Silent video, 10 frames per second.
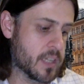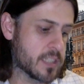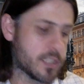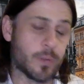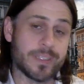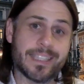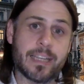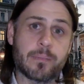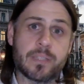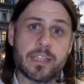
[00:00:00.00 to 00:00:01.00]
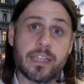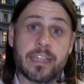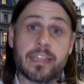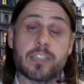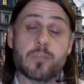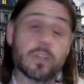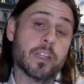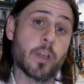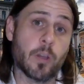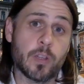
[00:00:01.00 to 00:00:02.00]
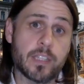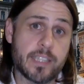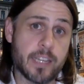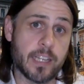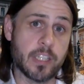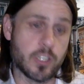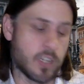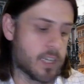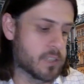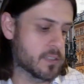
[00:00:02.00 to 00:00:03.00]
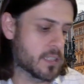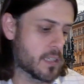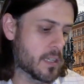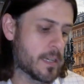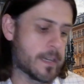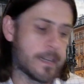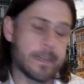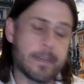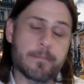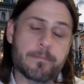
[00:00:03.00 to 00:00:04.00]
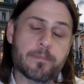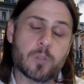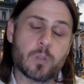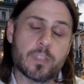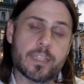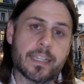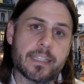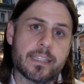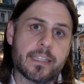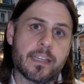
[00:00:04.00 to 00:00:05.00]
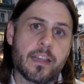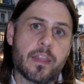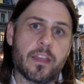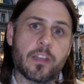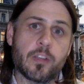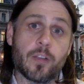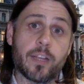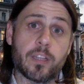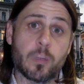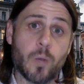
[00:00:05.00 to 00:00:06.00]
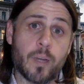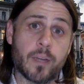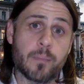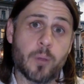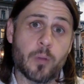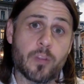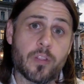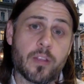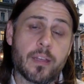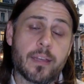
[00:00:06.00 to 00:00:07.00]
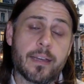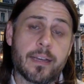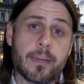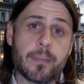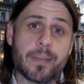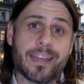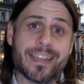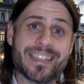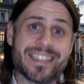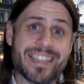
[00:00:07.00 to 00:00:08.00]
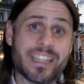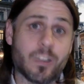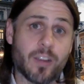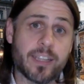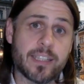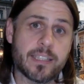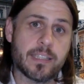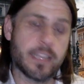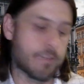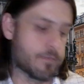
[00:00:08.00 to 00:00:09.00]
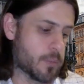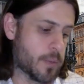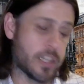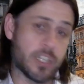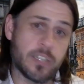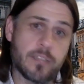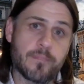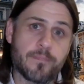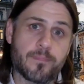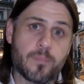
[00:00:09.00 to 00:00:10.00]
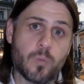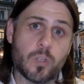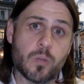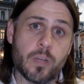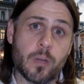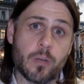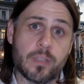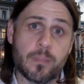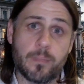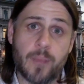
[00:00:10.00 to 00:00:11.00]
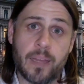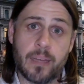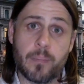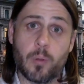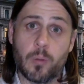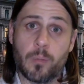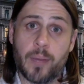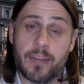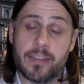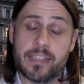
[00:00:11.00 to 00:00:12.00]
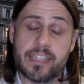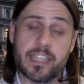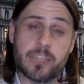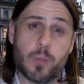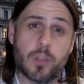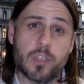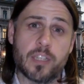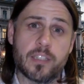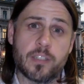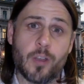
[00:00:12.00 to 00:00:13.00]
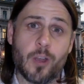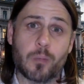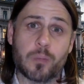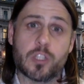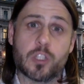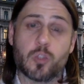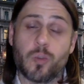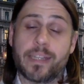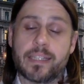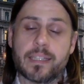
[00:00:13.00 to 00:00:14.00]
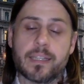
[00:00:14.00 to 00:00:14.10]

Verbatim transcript: So it seems that in this really early stage trials um, or studies, that Neuregulin one both um, can decrease inflammation, which we know is in, an important part of the disease process, so it helps treat